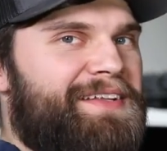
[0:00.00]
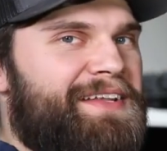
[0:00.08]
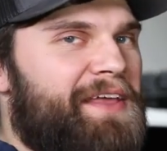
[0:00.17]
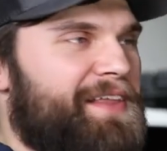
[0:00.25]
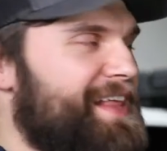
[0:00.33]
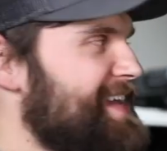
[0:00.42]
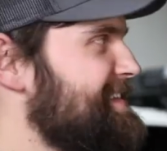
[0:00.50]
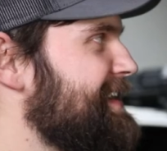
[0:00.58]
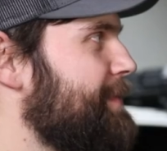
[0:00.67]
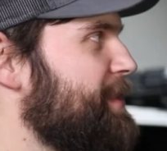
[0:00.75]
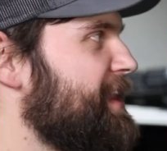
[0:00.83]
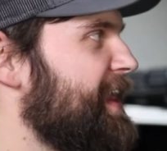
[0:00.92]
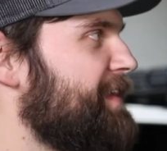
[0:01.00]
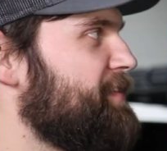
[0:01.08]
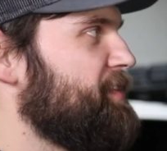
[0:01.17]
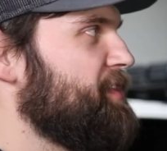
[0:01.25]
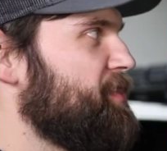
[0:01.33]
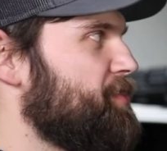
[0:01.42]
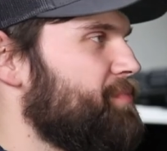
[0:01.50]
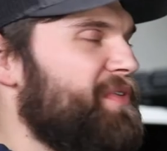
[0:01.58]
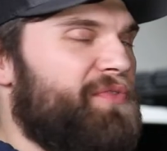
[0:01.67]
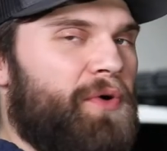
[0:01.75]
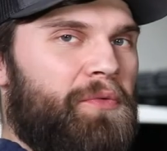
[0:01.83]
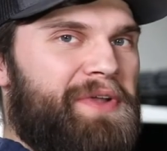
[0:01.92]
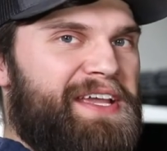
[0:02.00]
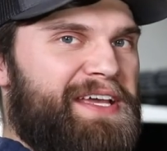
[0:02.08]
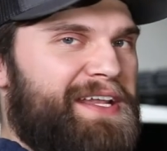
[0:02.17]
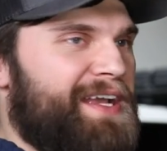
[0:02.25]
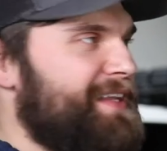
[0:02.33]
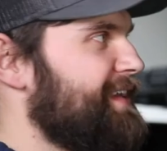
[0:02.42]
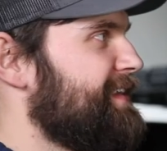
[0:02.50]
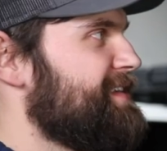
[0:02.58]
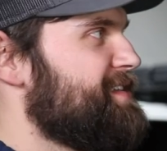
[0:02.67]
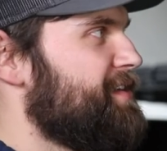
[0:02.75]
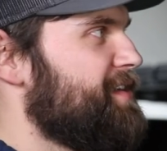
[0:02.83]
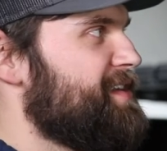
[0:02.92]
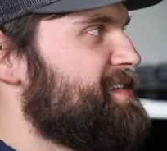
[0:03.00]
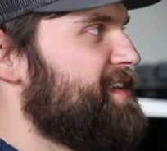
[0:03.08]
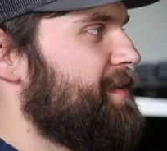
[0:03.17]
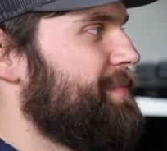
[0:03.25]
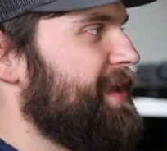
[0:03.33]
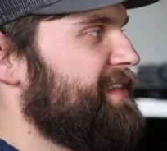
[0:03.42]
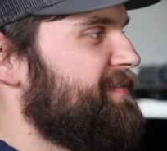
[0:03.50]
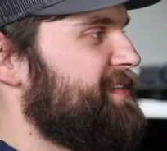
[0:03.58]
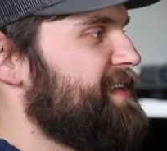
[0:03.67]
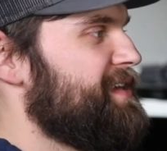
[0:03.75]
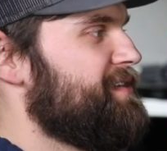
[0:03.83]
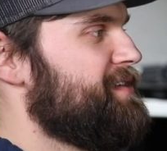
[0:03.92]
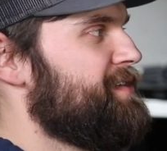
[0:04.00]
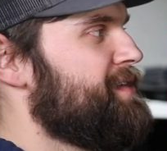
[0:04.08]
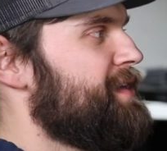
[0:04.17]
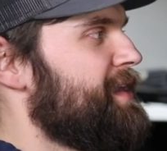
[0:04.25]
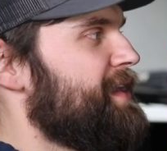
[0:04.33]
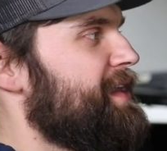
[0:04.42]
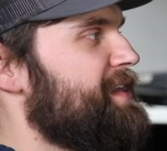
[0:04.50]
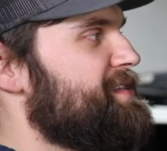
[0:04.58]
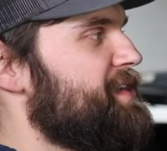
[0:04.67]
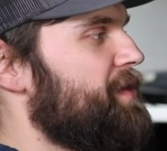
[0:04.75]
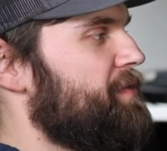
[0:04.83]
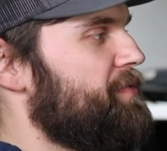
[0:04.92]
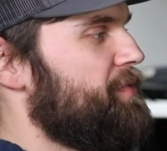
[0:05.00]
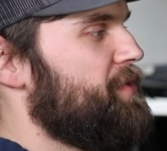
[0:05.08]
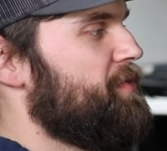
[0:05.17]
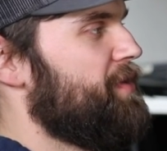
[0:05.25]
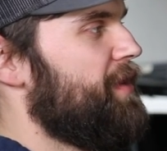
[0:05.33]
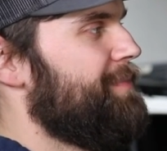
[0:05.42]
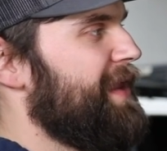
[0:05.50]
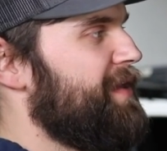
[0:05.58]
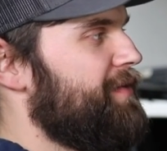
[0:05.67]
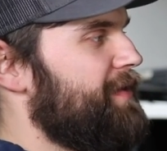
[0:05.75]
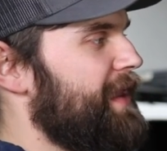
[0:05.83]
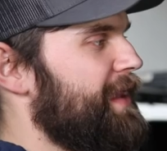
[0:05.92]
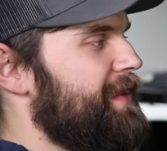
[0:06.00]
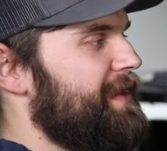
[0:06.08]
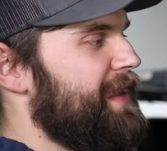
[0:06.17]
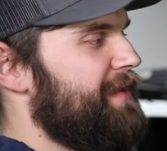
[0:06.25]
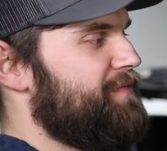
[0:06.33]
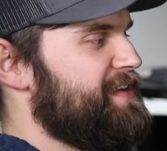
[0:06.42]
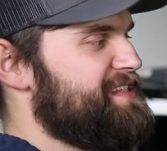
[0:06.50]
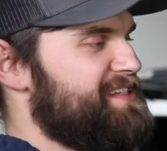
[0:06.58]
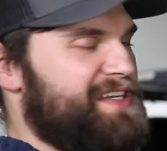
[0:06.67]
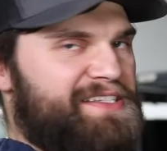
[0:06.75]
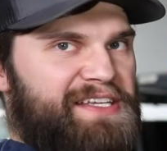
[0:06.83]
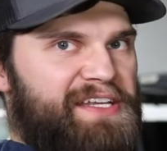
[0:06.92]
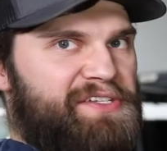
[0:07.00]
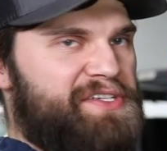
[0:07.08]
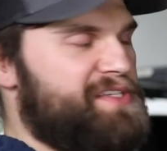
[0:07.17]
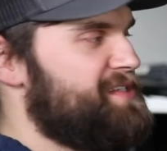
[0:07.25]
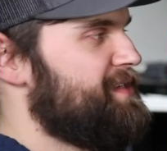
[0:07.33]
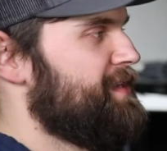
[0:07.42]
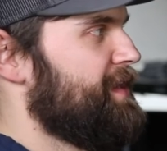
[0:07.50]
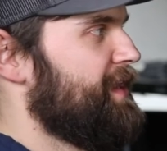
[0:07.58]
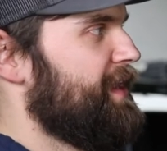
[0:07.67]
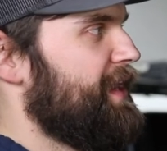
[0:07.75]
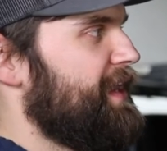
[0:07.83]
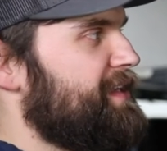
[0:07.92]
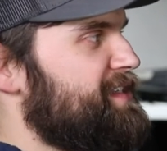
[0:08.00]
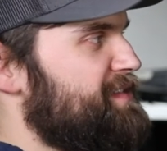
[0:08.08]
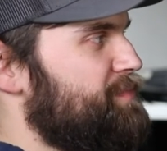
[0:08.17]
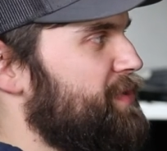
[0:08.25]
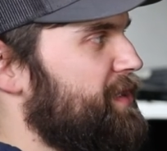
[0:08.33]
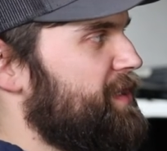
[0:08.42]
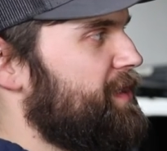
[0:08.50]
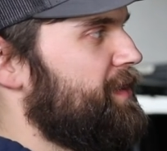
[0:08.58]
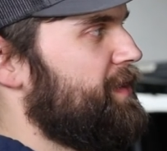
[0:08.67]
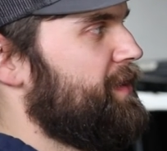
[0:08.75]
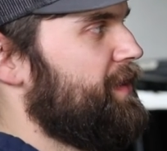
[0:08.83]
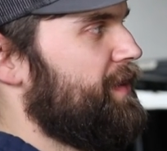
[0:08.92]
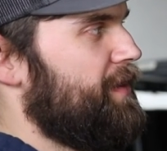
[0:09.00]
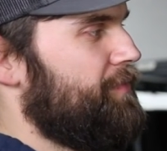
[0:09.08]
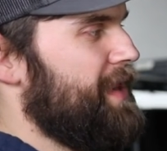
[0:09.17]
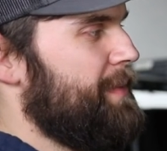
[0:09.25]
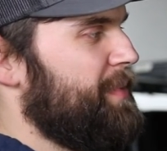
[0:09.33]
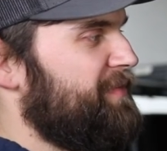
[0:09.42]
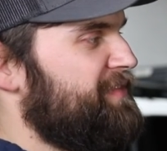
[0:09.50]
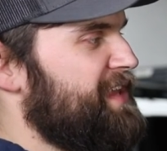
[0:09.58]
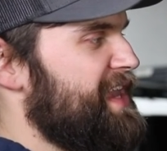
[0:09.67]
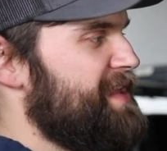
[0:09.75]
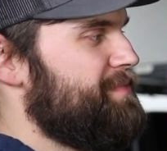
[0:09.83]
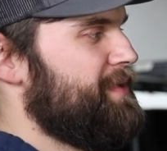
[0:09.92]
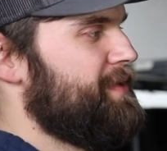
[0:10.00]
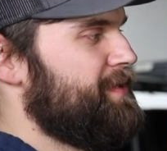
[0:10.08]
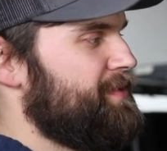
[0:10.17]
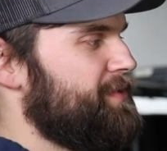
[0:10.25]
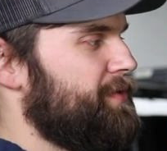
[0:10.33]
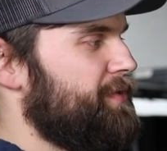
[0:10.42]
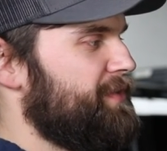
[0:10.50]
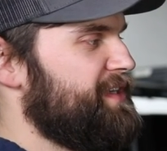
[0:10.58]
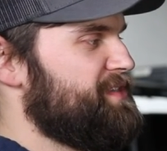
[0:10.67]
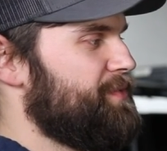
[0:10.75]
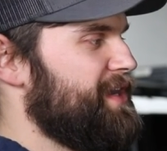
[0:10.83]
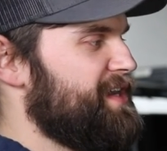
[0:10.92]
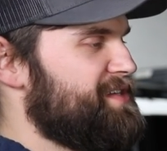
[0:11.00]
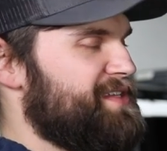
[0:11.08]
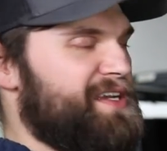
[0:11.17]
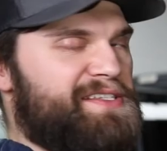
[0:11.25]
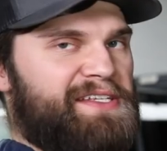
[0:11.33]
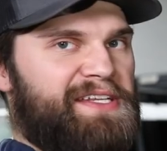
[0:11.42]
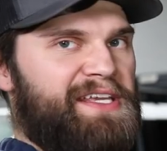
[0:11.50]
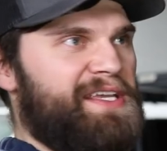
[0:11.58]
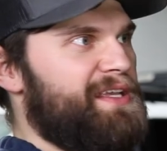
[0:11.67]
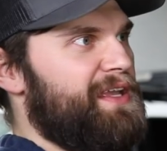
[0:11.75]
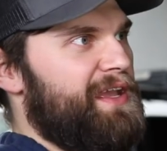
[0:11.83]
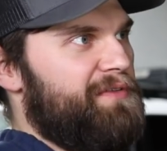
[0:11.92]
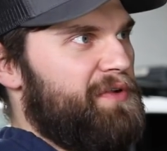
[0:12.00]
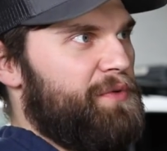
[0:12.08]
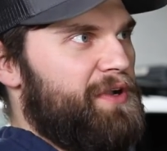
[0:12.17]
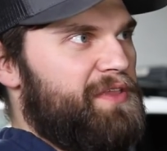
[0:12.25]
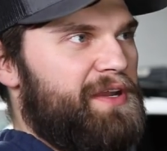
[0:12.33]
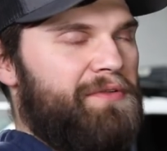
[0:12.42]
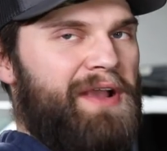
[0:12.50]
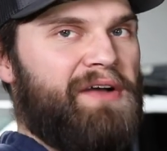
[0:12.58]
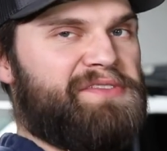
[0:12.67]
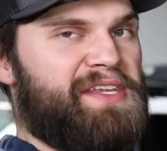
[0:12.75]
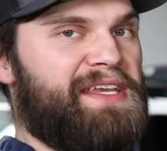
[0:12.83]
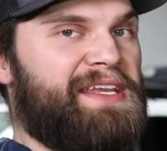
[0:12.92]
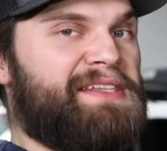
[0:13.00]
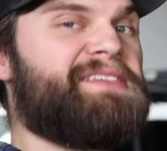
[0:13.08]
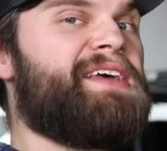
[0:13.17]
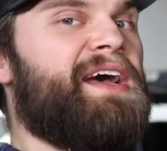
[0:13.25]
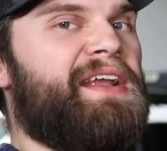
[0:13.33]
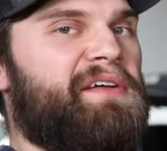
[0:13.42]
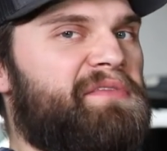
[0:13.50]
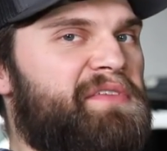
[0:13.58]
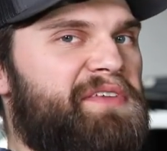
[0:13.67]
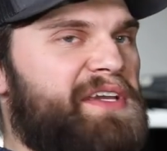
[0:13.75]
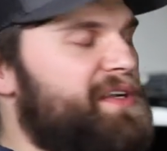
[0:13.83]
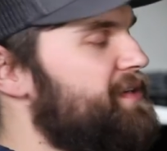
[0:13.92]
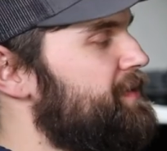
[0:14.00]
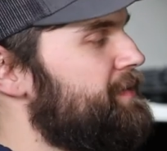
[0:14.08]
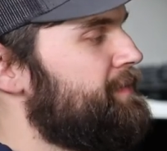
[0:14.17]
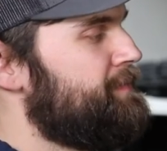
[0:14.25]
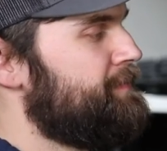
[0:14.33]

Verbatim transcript: Now the last thing I'm gonna have you do before reconnecting this harness up at the vehicle is go through about every six inches and just put a wrap of tape to hold these wires nice and neat everywhere that it routes inside of the vehicle.